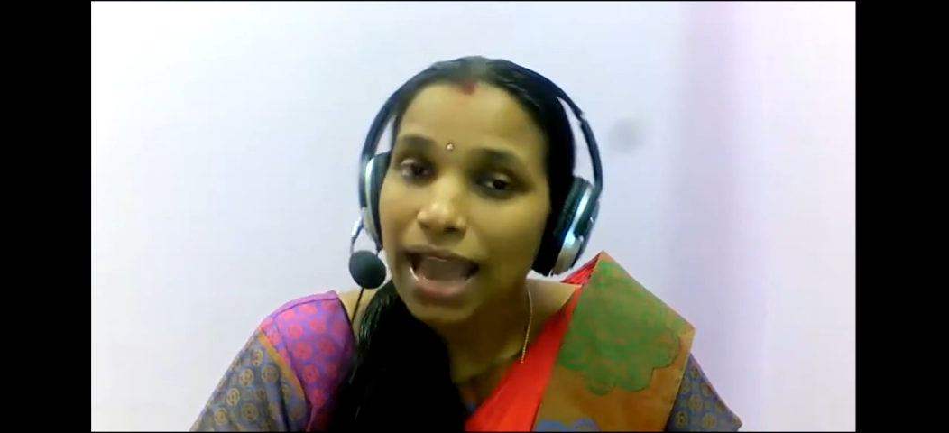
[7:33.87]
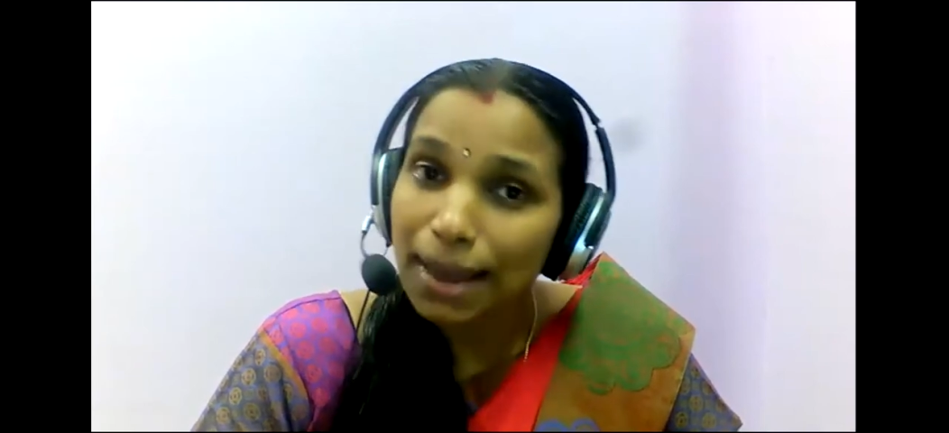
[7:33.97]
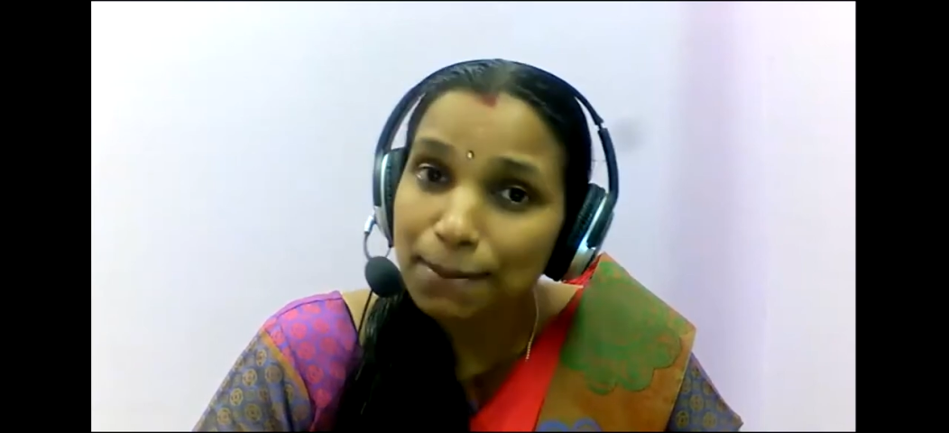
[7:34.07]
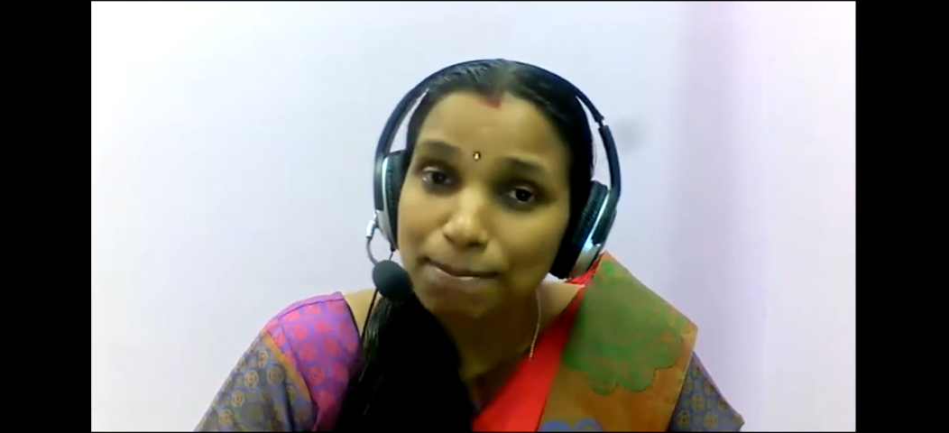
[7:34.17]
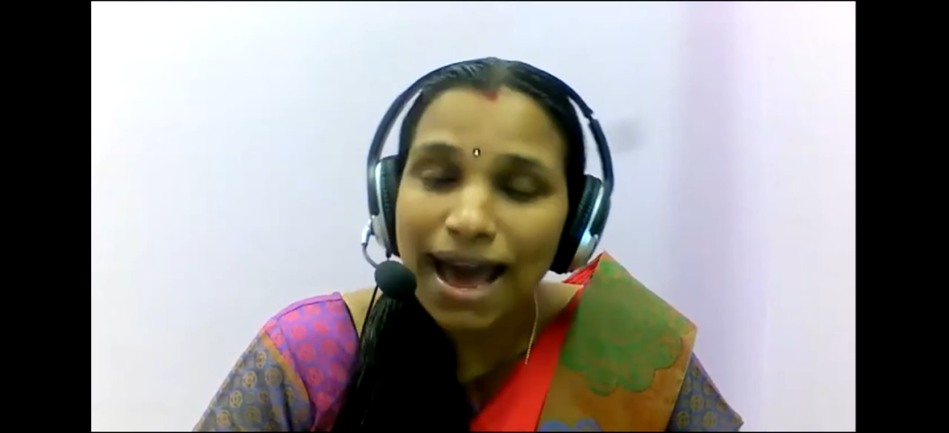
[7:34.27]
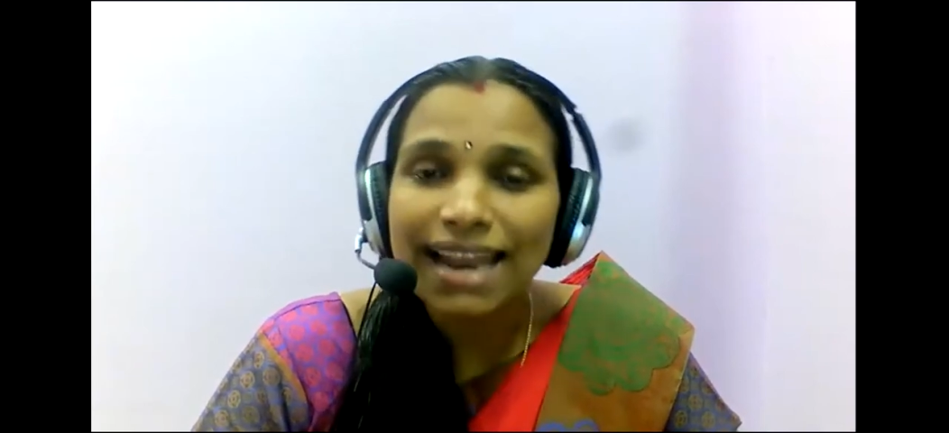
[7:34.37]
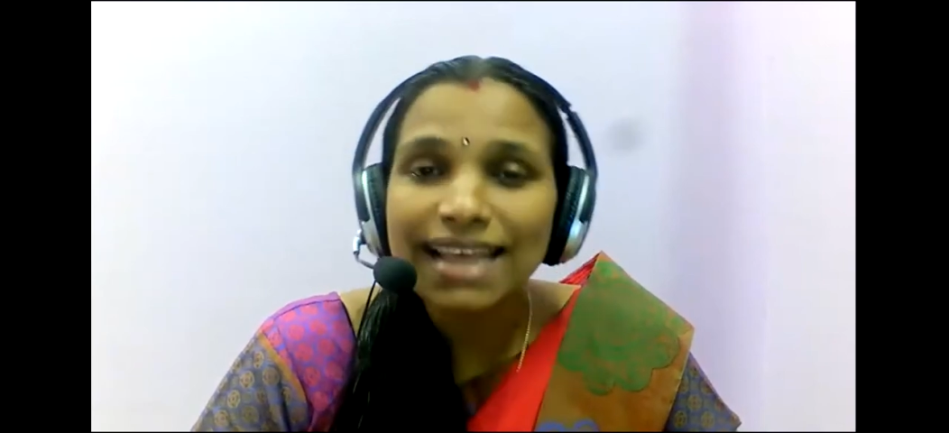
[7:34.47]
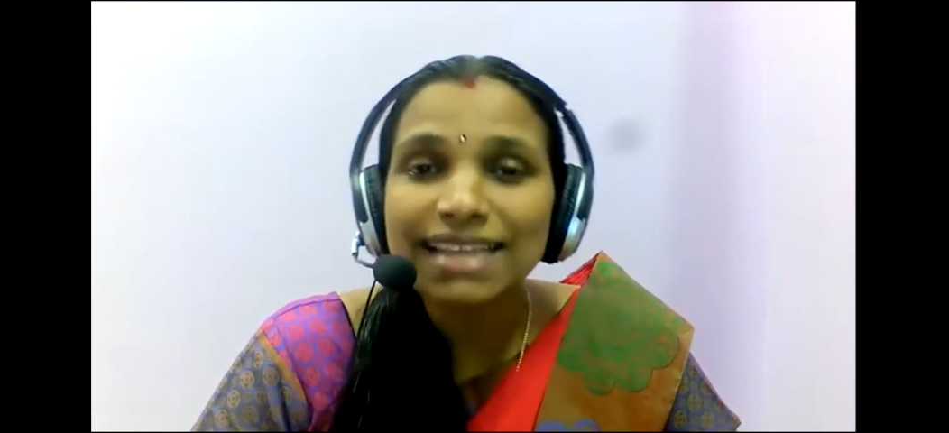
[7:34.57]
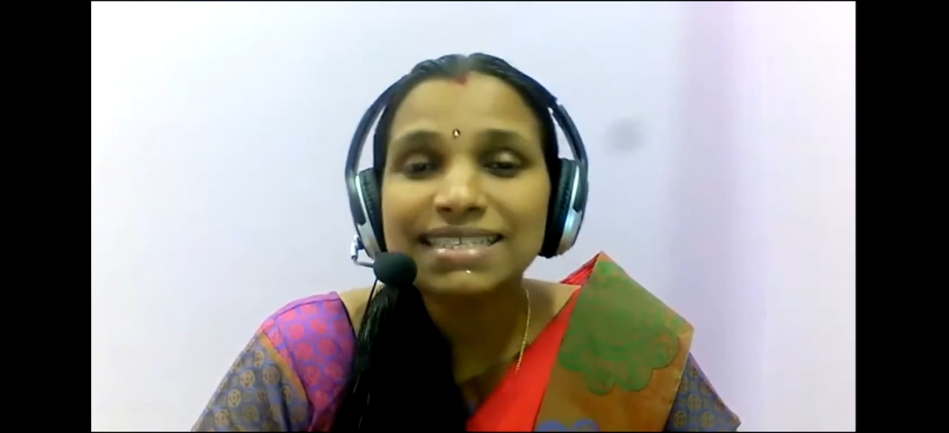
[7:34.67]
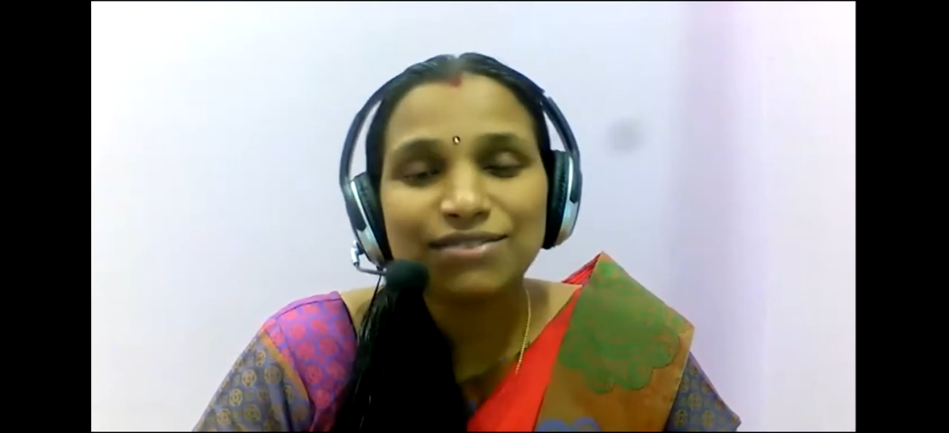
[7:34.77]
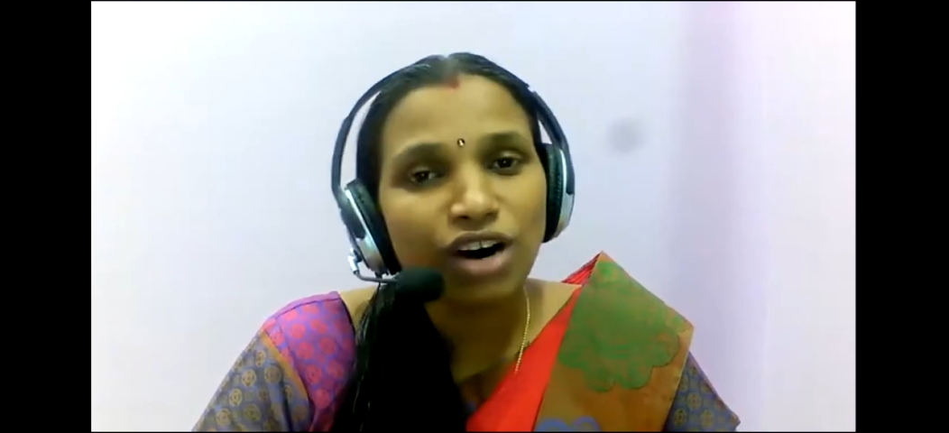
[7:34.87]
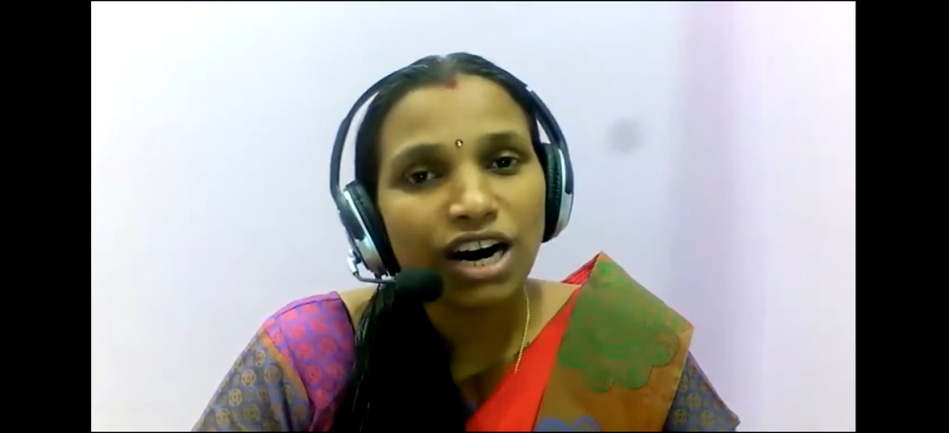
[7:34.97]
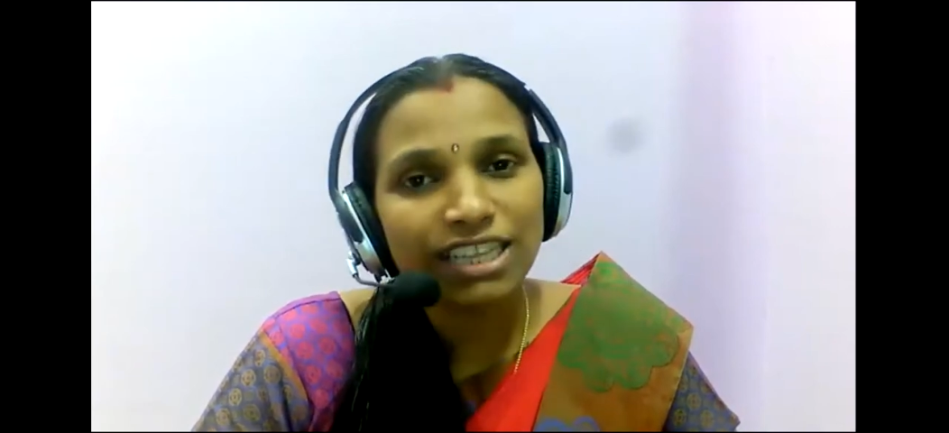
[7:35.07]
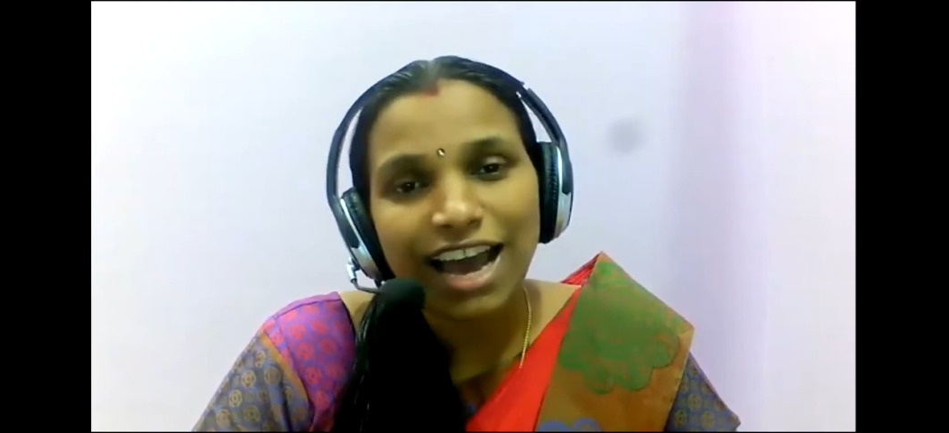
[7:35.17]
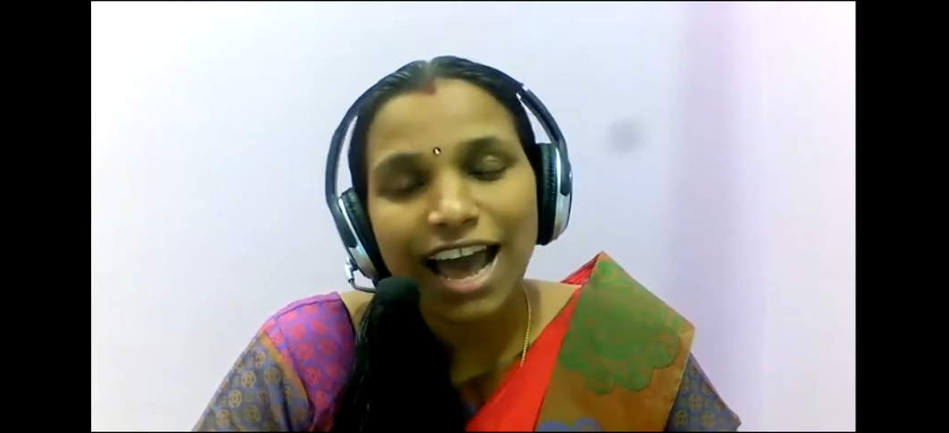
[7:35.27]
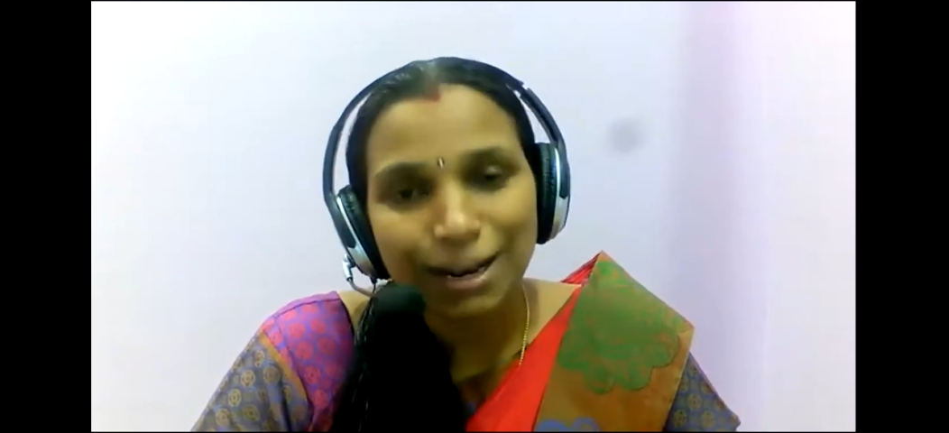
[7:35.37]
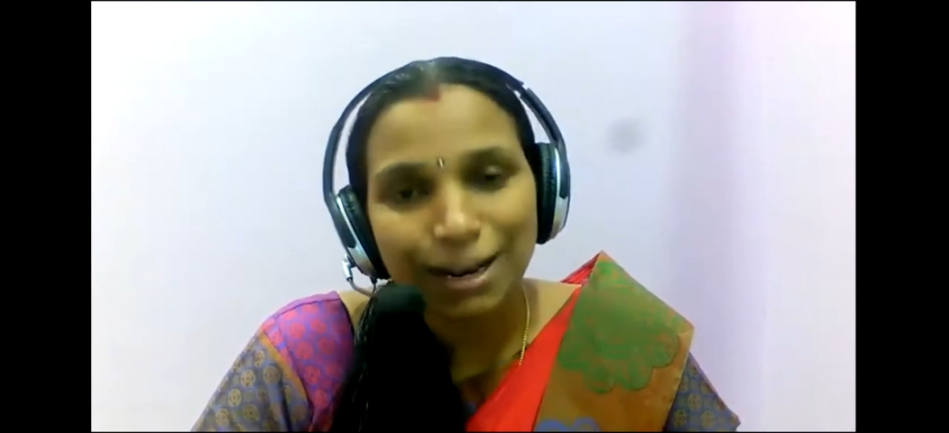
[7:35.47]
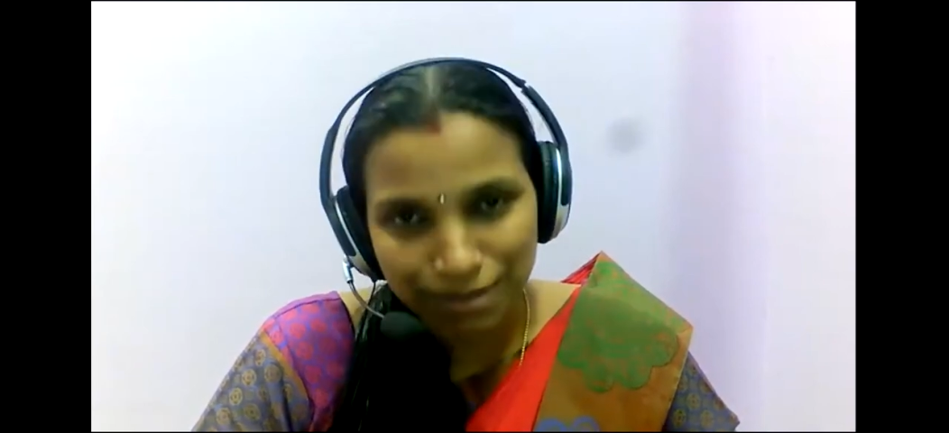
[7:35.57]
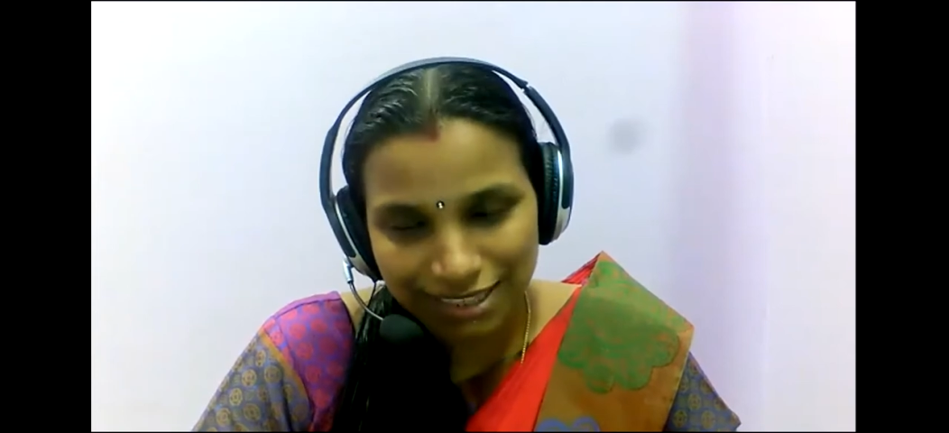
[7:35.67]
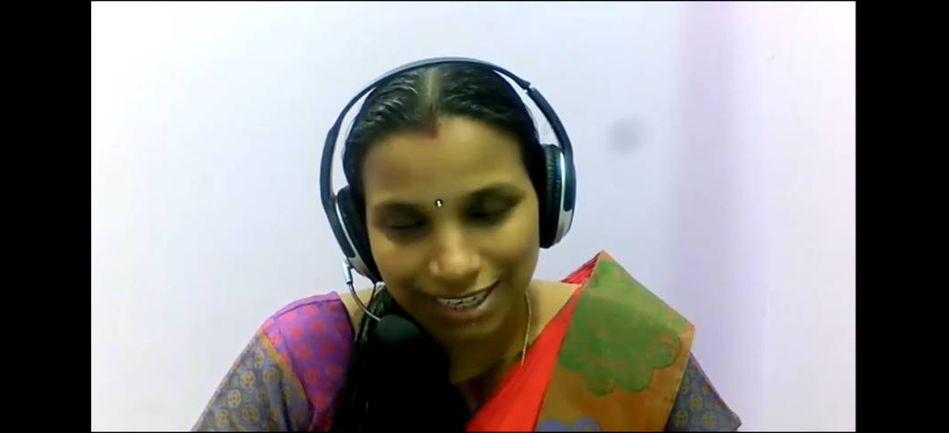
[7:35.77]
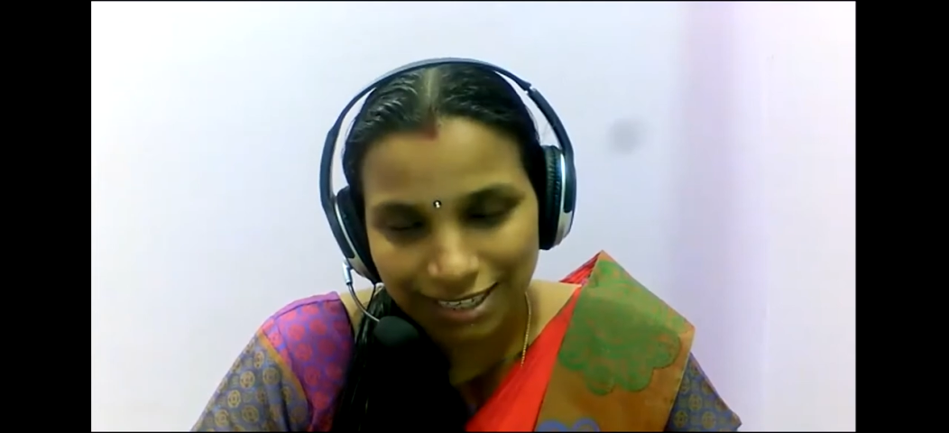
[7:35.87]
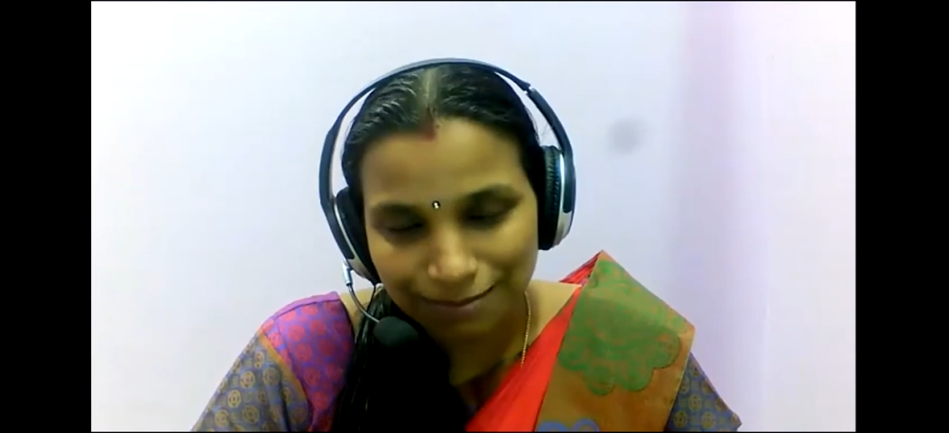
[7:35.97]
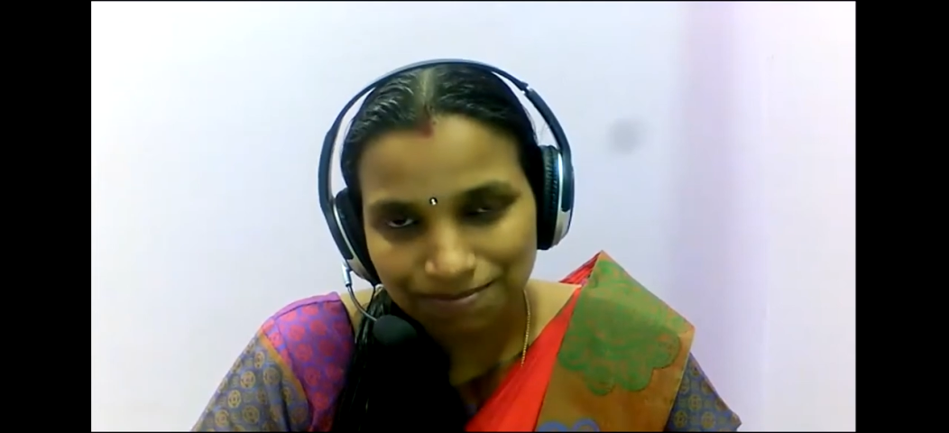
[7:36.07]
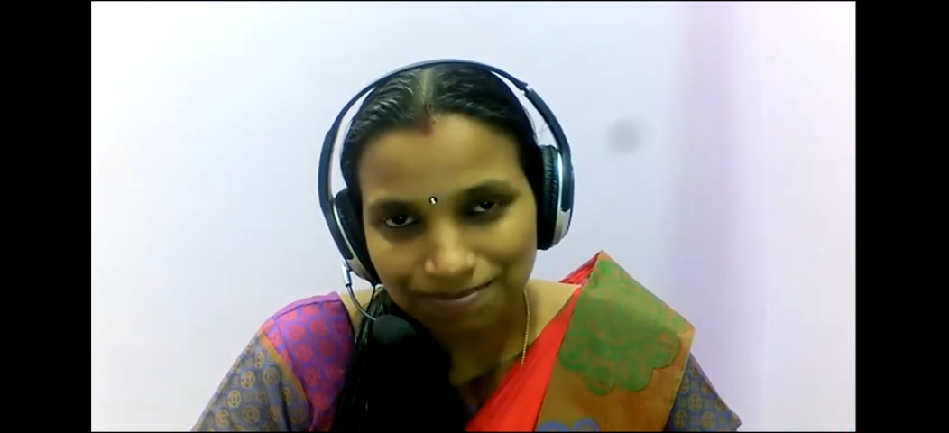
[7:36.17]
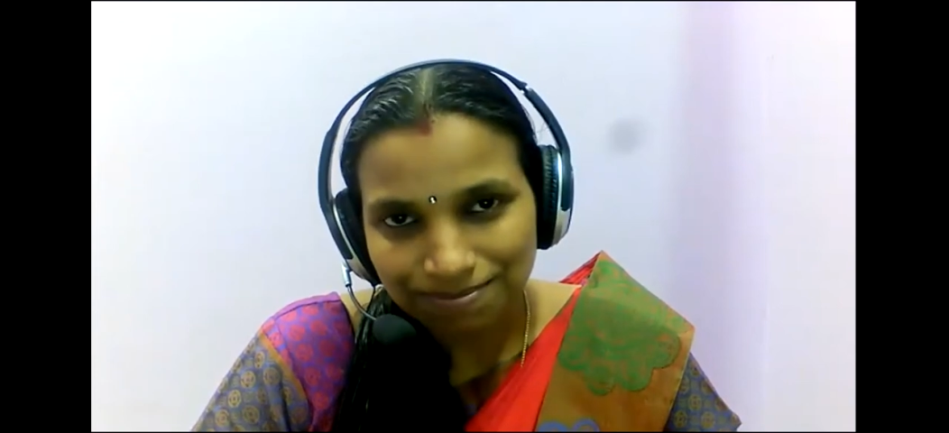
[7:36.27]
and balancing vata and pitta.